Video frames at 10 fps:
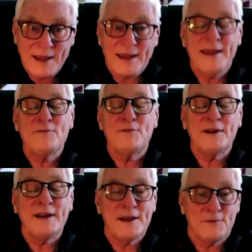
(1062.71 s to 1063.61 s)

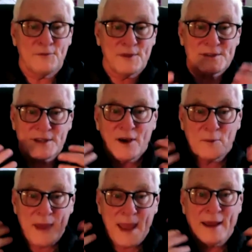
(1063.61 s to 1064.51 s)
even if this
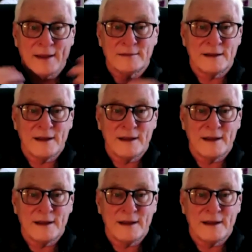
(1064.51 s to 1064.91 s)
young man